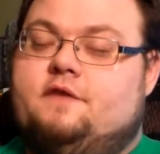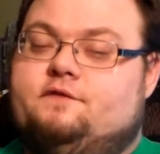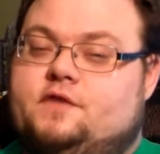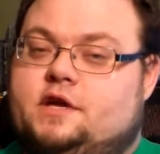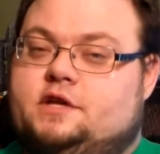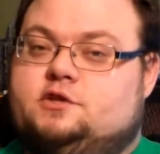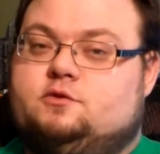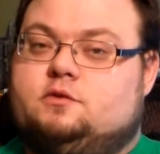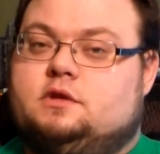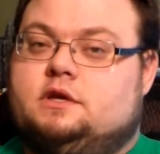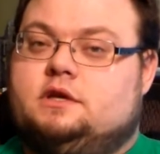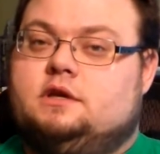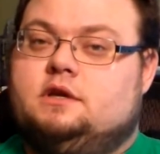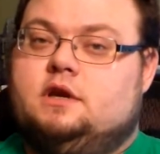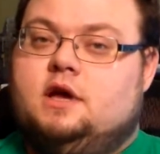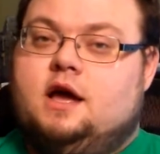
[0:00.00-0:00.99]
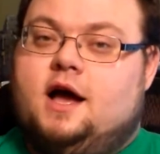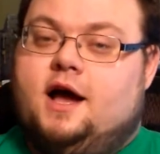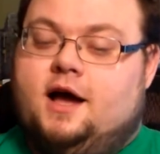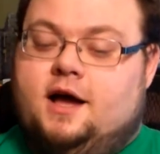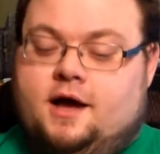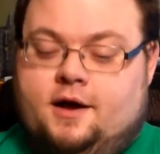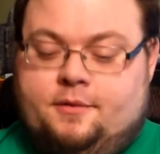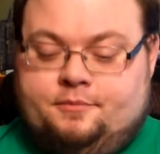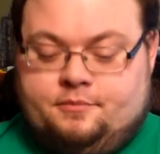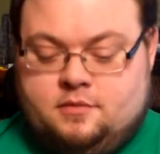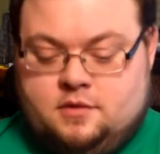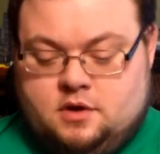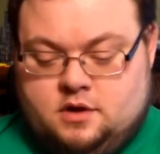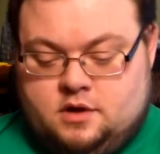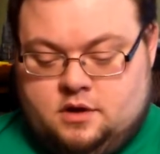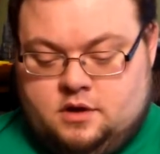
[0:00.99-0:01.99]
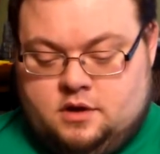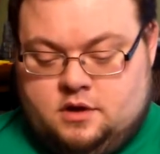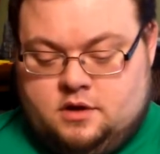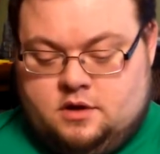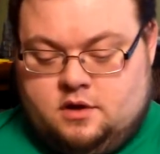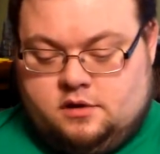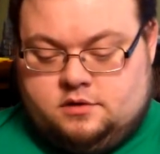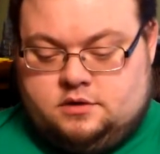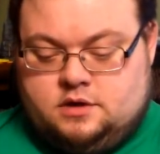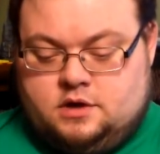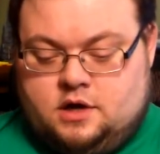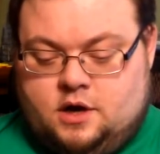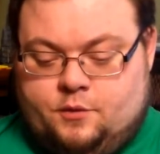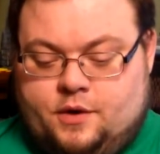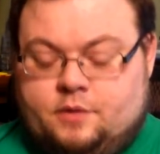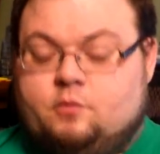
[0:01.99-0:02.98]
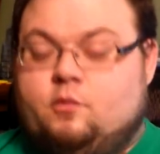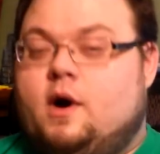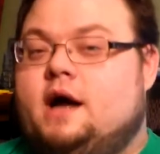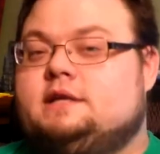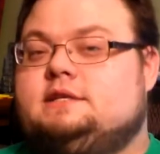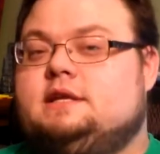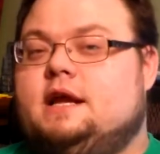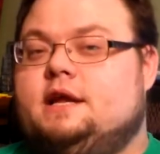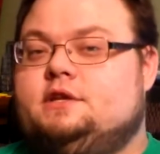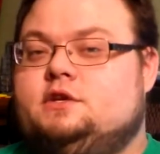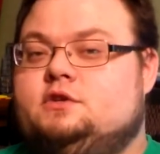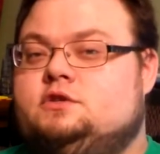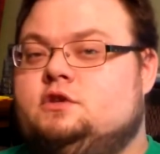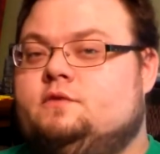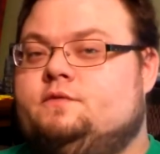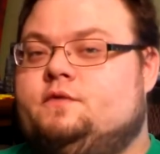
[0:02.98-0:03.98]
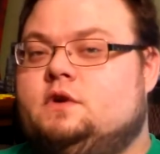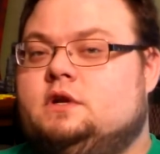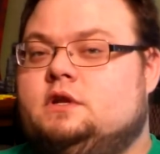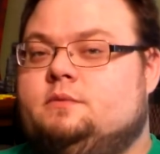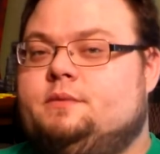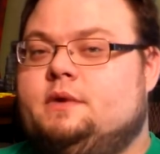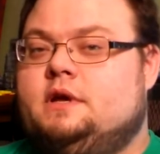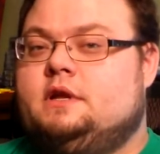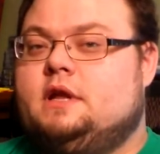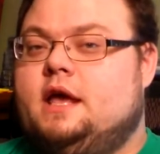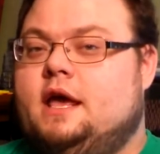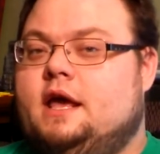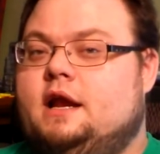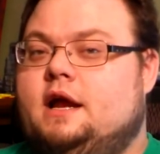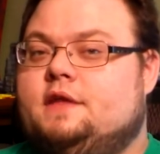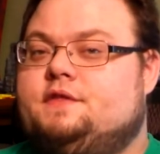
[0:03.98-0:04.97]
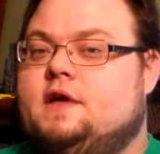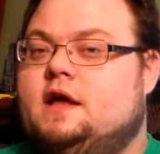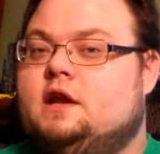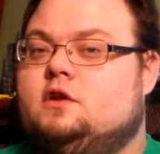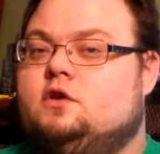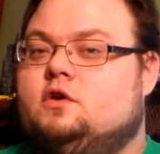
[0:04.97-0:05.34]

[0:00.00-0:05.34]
eventually. I went and watched it on YouTube for a little bit, and I thought